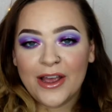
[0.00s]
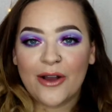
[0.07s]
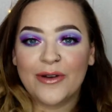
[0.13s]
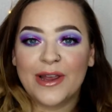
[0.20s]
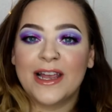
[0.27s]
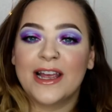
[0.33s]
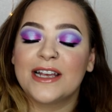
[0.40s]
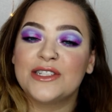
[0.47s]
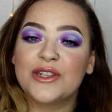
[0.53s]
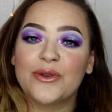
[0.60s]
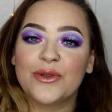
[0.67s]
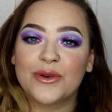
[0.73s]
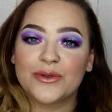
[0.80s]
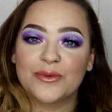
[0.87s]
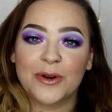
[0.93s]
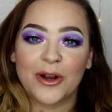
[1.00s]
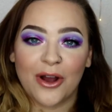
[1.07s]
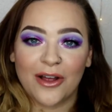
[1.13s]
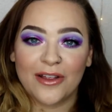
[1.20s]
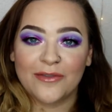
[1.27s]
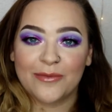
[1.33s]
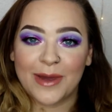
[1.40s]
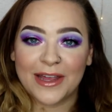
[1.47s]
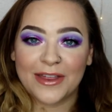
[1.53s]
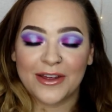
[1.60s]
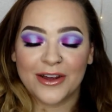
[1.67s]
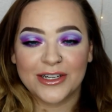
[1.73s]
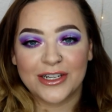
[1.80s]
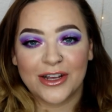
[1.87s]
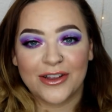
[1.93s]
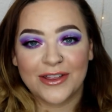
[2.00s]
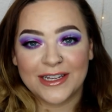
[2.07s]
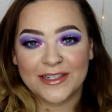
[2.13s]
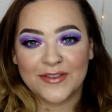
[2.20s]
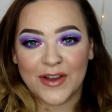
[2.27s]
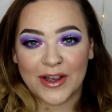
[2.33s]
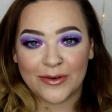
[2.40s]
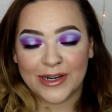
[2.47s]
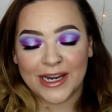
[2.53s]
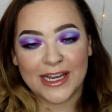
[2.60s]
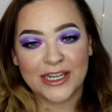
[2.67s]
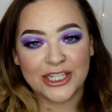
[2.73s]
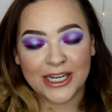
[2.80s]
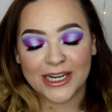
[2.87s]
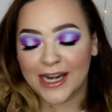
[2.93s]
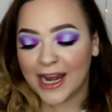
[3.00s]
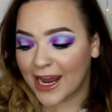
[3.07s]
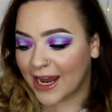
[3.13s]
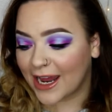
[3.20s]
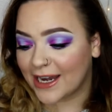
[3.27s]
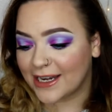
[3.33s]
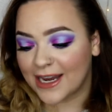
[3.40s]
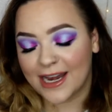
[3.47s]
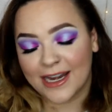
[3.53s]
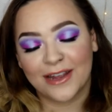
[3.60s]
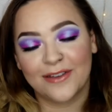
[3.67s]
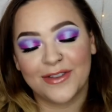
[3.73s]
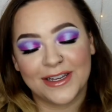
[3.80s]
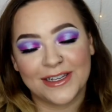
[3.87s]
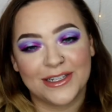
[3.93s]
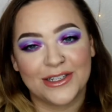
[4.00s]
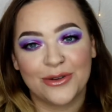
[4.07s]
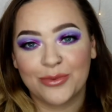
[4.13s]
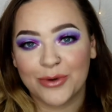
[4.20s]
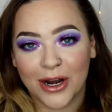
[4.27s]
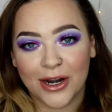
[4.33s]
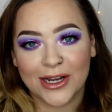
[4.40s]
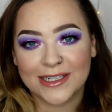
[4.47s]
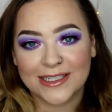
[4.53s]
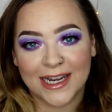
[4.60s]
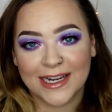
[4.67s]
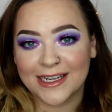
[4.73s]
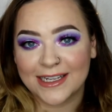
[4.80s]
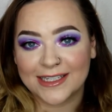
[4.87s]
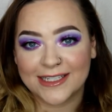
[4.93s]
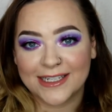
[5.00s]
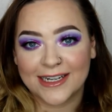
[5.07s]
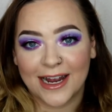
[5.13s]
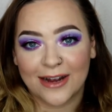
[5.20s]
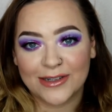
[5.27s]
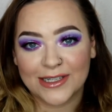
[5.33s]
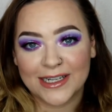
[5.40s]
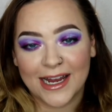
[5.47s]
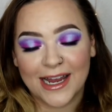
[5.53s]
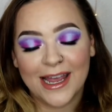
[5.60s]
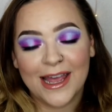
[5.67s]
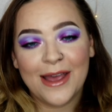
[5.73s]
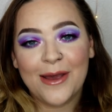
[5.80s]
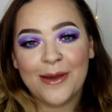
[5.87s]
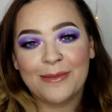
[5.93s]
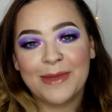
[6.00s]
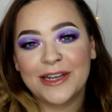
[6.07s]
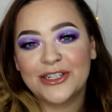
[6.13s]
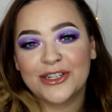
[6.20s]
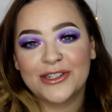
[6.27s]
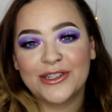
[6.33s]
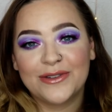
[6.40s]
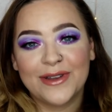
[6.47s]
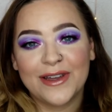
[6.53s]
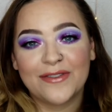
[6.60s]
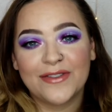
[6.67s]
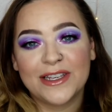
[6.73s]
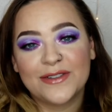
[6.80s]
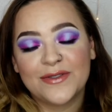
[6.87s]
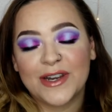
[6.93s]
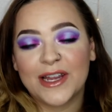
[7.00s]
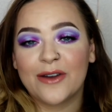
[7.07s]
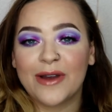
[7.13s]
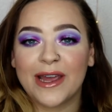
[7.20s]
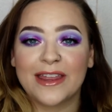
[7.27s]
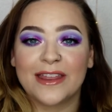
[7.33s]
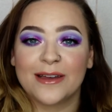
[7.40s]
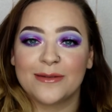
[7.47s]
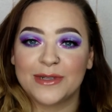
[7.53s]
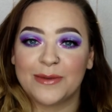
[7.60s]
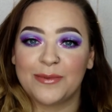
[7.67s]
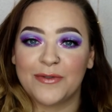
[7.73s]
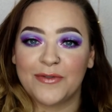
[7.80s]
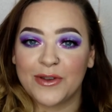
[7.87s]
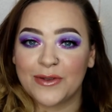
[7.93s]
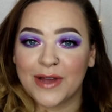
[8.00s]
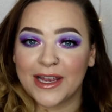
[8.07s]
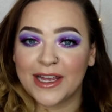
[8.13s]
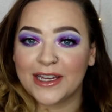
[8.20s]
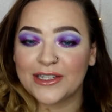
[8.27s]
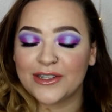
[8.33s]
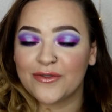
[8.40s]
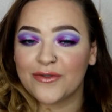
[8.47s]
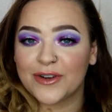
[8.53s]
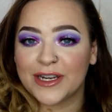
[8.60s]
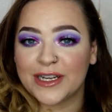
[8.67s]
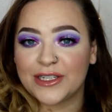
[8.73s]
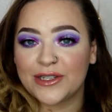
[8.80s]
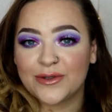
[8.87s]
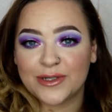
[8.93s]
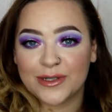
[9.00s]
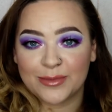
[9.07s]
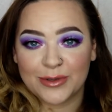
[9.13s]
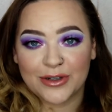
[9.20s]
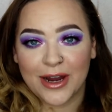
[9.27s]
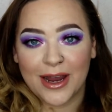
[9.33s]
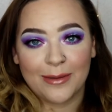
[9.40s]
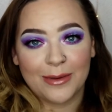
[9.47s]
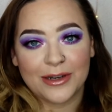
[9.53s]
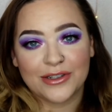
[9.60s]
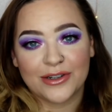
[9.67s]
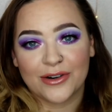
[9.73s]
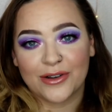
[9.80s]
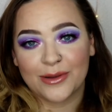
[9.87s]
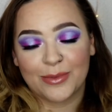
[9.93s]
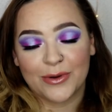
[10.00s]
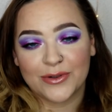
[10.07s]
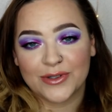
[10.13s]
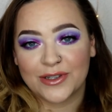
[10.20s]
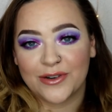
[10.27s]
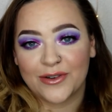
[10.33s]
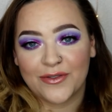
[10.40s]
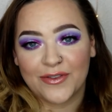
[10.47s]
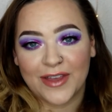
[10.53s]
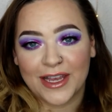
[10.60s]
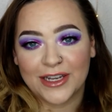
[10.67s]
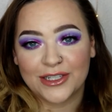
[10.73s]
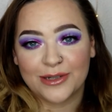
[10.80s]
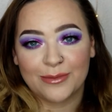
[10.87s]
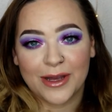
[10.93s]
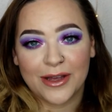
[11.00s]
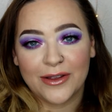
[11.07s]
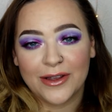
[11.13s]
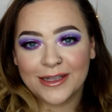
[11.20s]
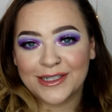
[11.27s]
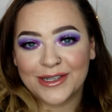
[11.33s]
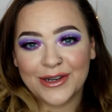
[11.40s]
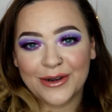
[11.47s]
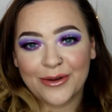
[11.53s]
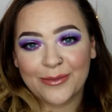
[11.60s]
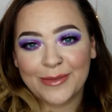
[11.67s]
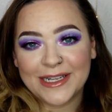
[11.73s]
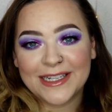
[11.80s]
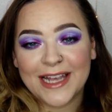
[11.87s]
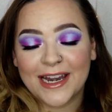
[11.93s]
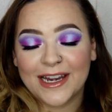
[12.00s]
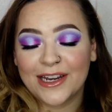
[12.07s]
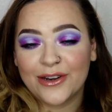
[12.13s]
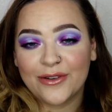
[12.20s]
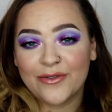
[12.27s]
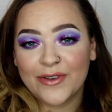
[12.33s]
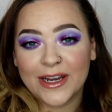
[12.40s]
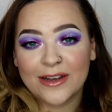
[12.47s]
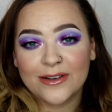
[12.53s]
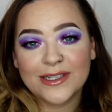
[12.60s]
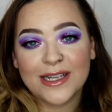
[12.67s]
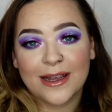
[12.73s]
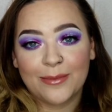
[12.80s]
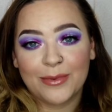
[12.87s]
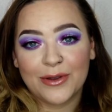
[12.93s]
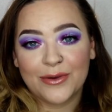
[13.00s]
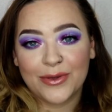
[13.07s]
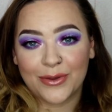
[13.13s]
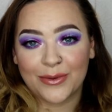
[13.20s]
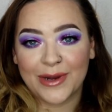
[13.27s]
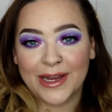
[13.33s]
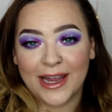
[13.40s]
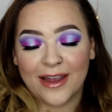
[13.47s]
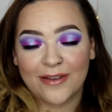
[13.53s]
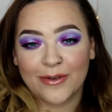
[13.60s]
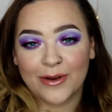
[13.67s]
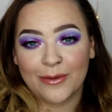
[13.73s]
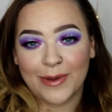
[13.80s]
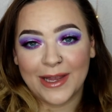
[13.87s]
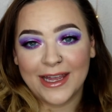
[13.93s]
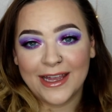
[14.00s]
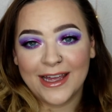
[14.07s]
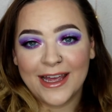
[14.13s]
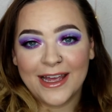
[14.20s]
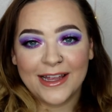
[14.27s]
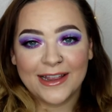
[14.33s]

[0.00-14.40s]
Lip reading: Okay guys, so those were all of my thoughts on this foundation and any of these new products I tested out today. Make sure to give this video a thumbs up if you like it, and don't forget to subscribe and turn on the post notification bell so you don't miss any new videos. I upload 3 every week.